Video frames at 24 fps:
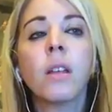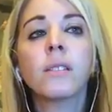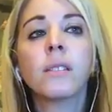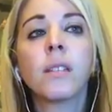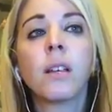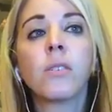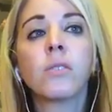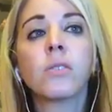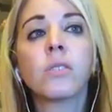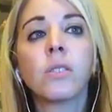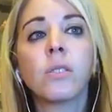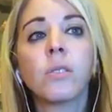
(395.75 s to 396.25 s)

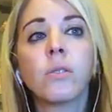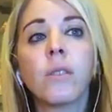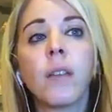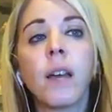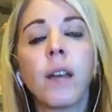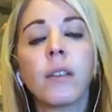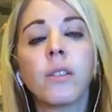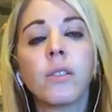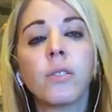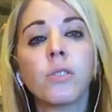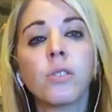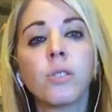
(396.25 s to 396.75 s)
tells you
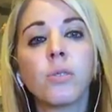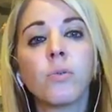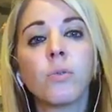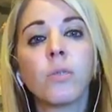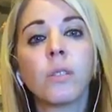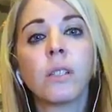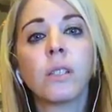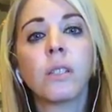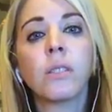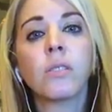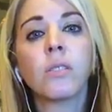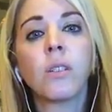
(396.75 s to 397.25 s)
that you should
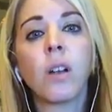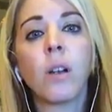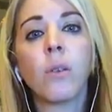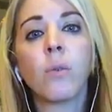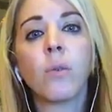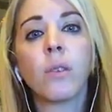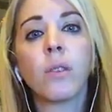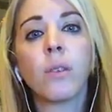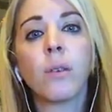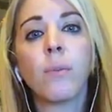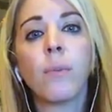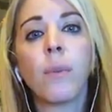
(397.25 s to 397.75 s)
really start
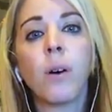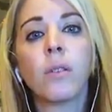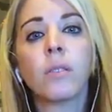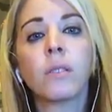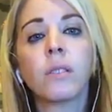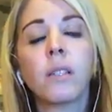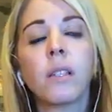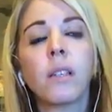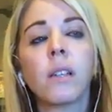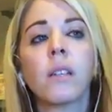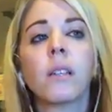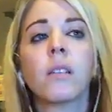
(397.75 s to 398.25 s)
with a
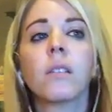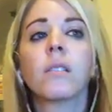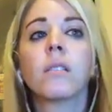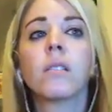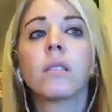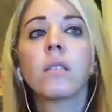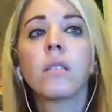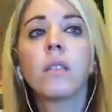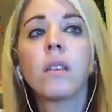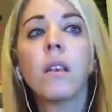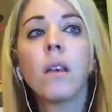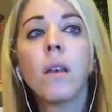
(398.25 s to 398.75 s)

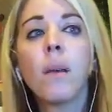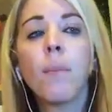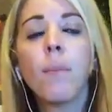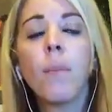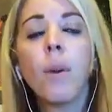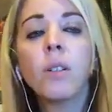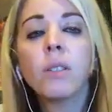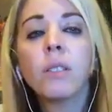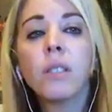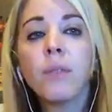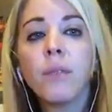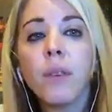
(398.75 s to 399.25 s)

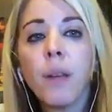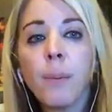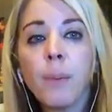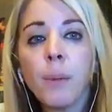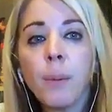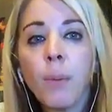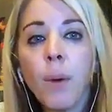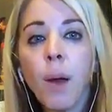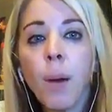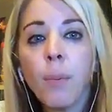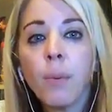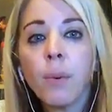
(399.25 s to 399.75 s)

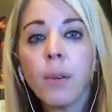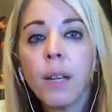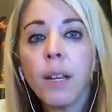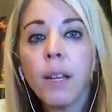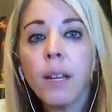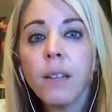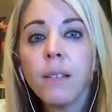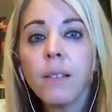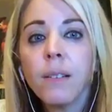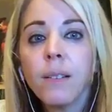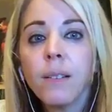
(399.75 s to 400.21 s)
multifamily property.